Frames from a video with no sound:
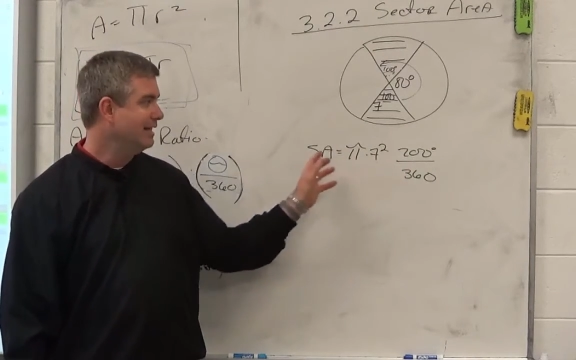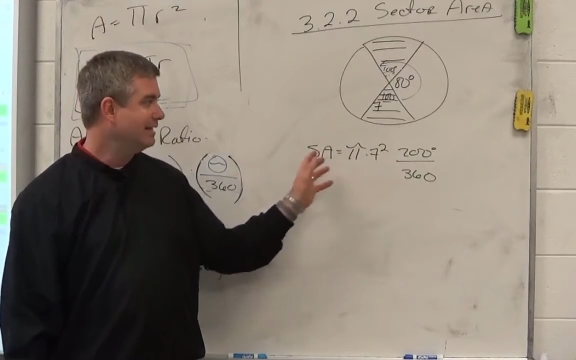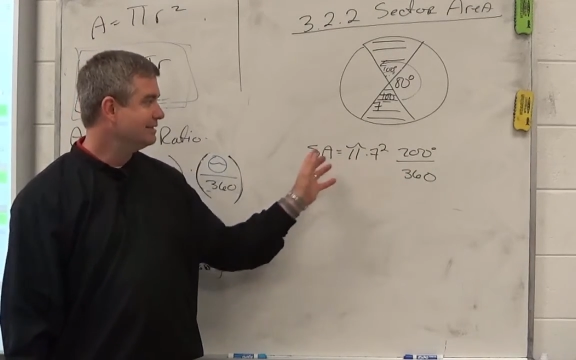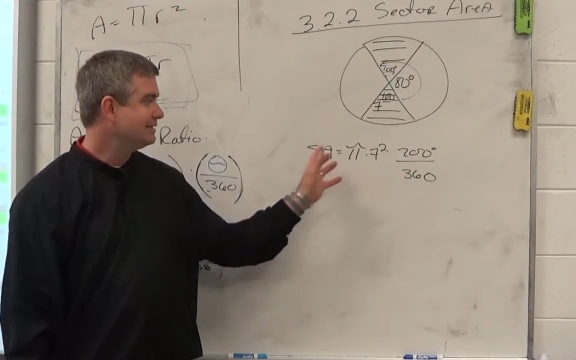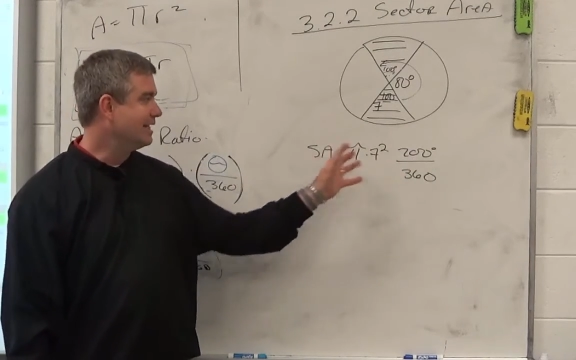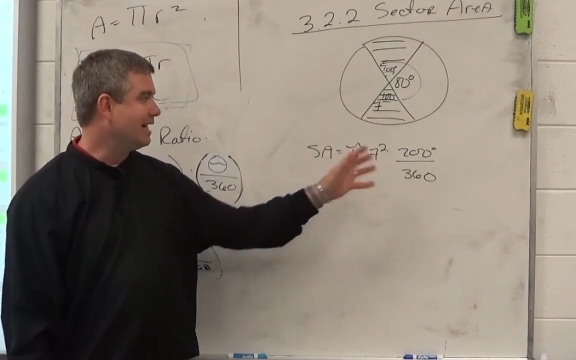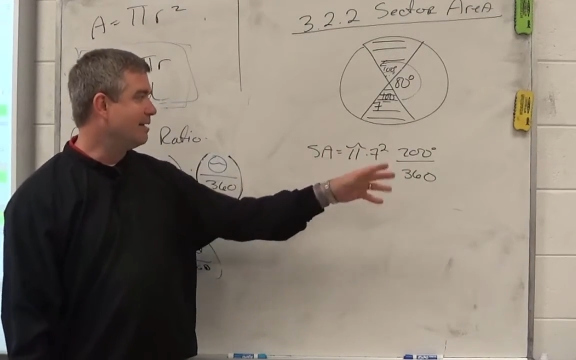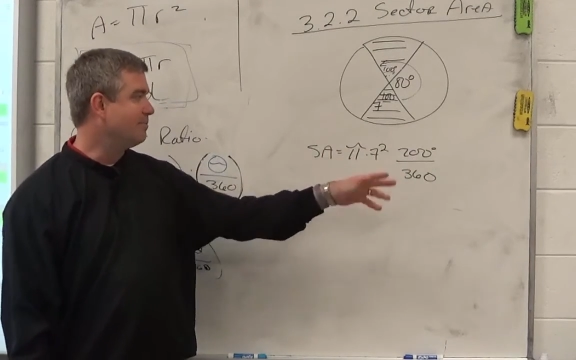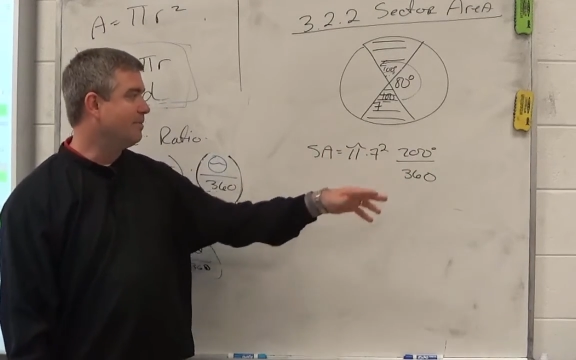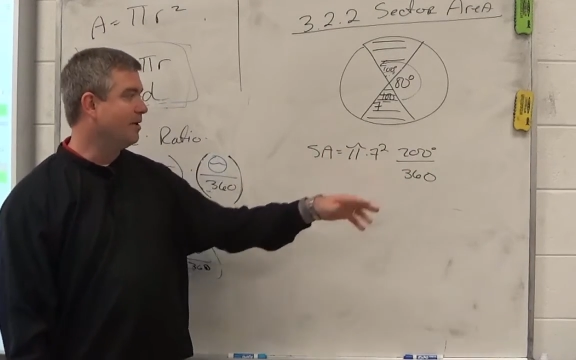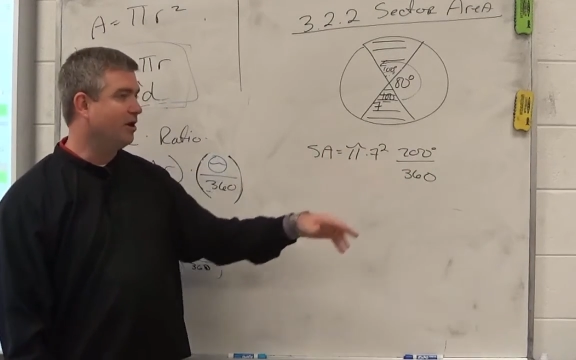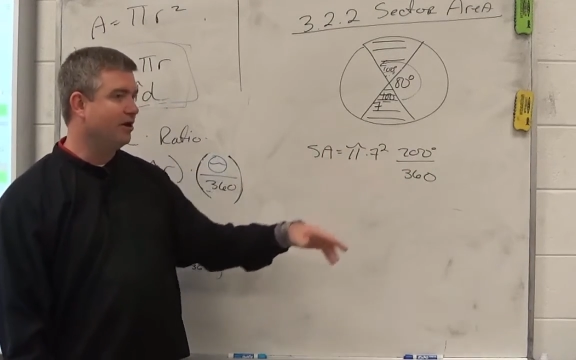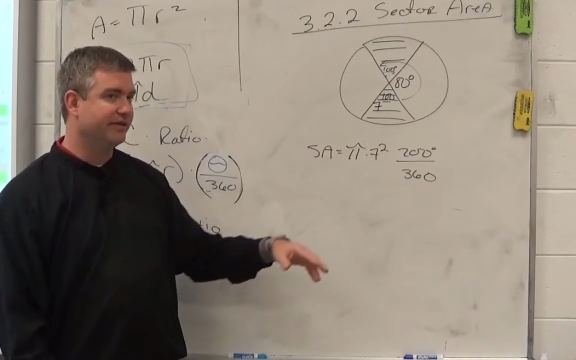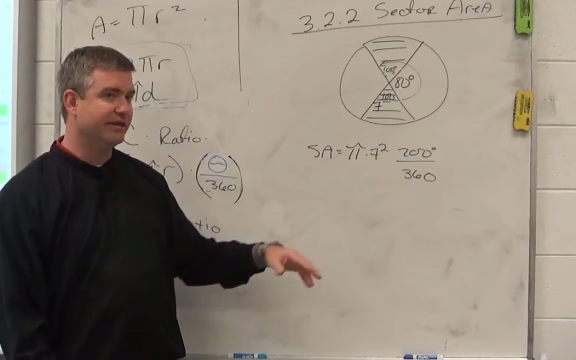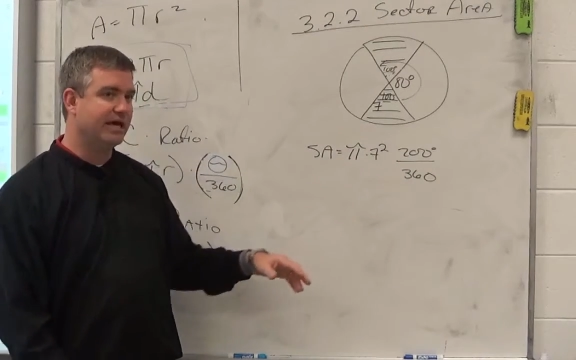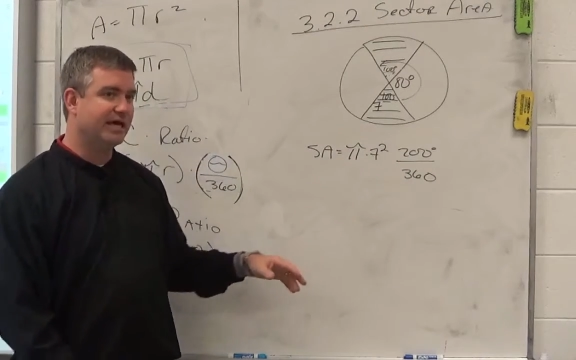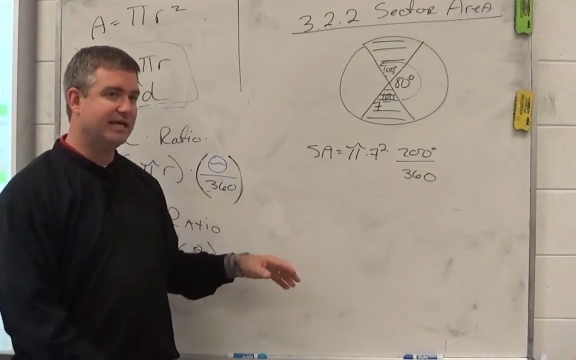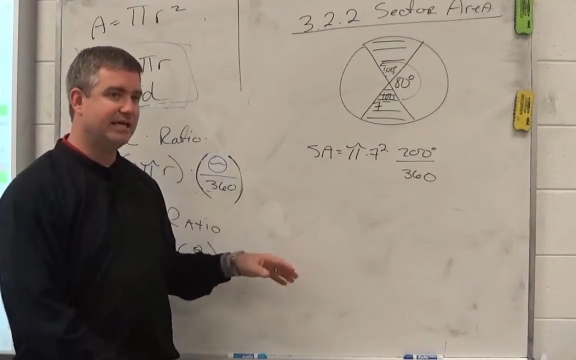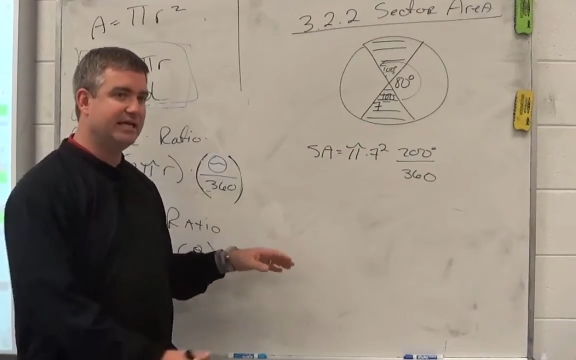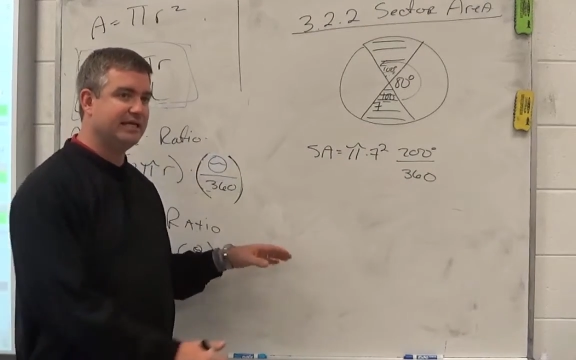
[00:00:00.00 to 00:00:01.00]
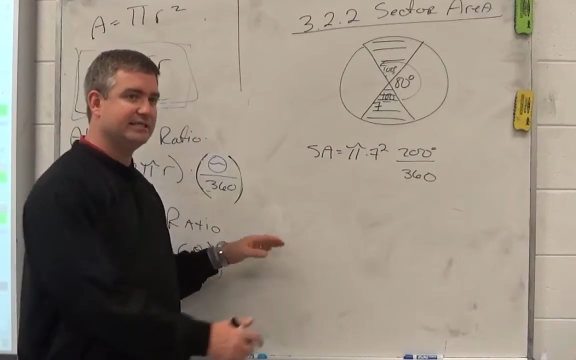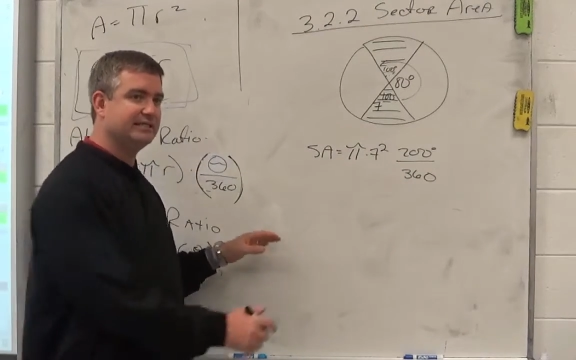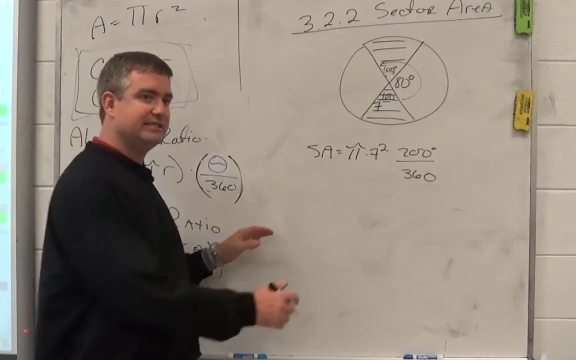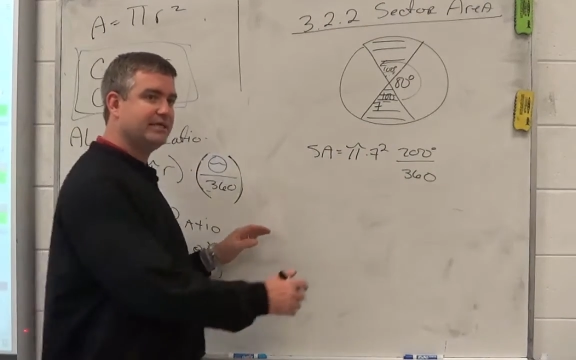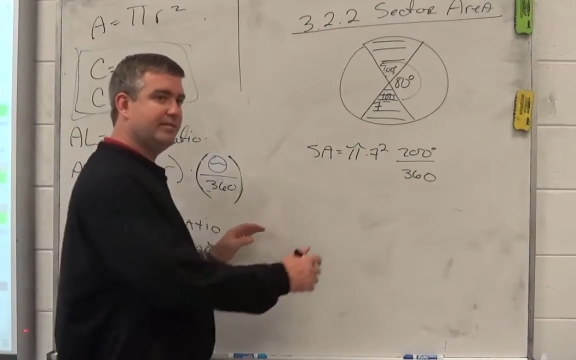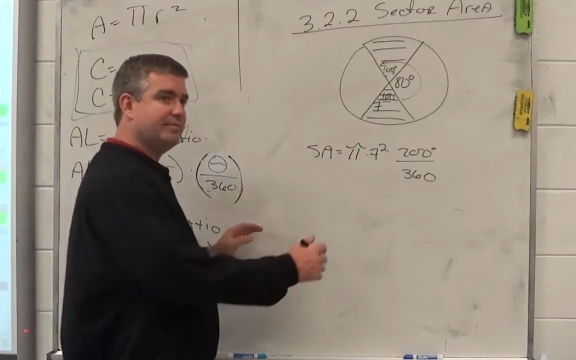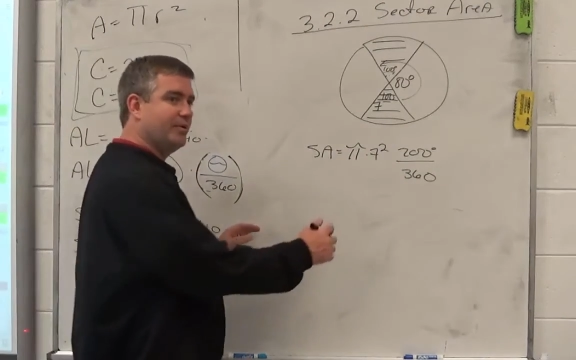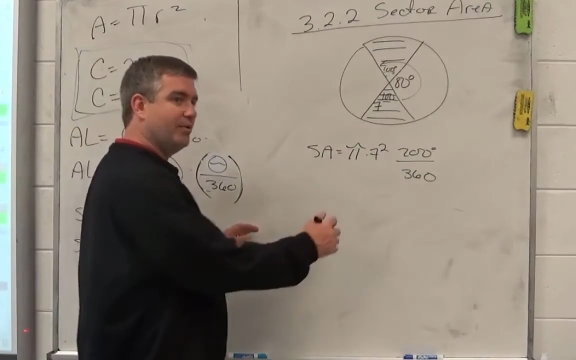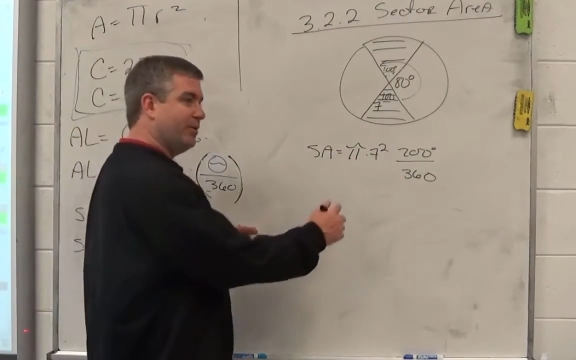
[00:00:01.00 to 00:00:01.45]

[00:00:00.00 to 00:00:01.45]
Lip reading: type all that in, tell me